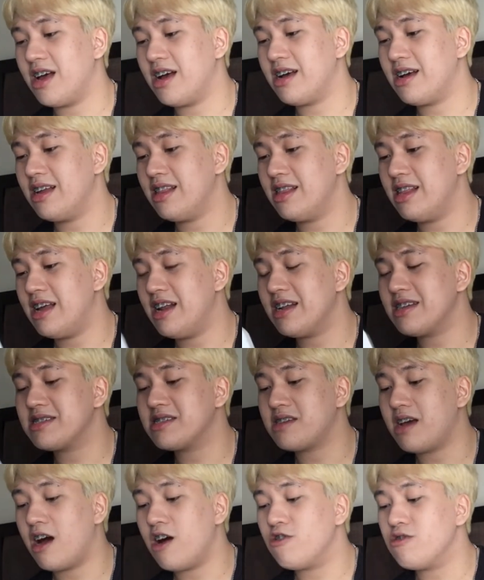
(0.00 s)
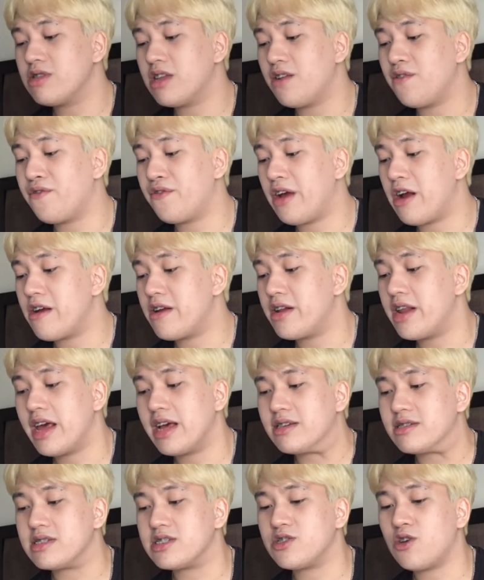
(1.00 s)
Ang ganda ng sound, in
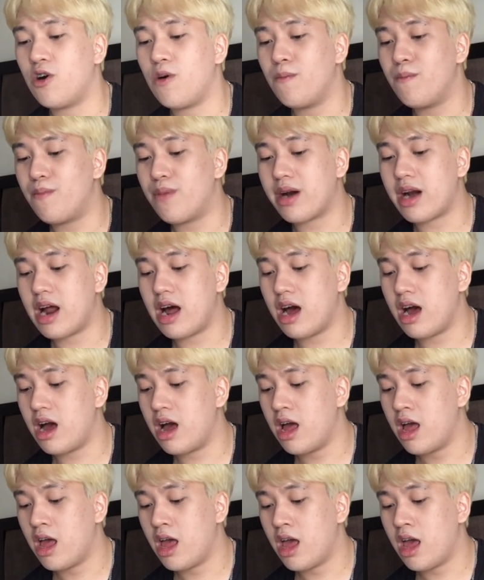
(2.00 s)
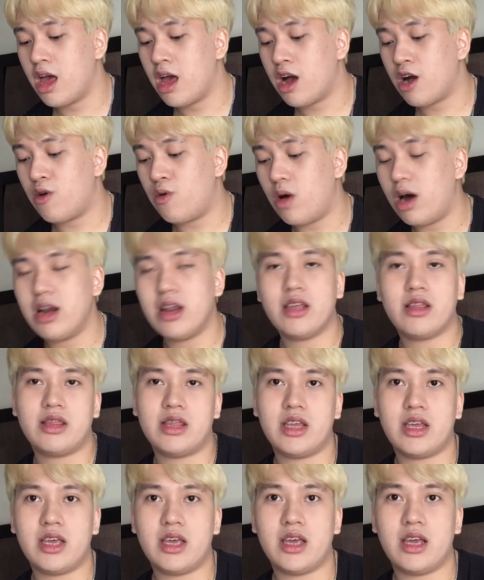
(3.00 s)
fairness, sobrang
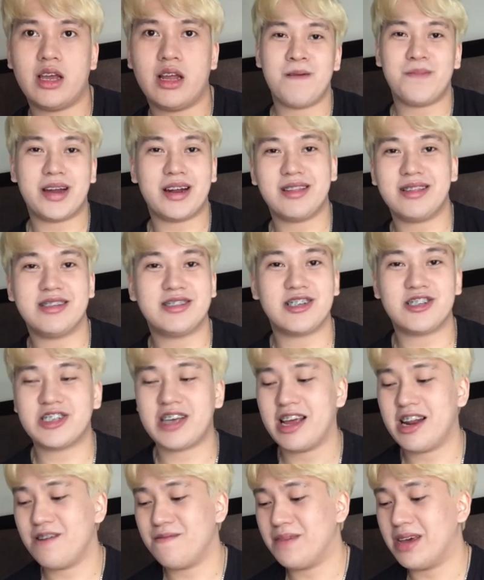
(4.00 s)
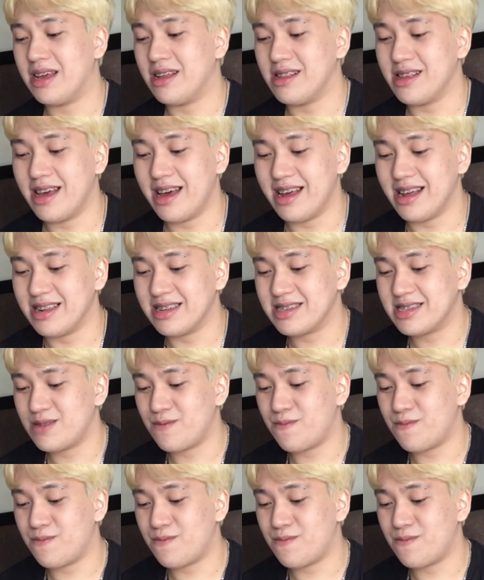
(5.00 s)
quality. Parang di siya China made, guys.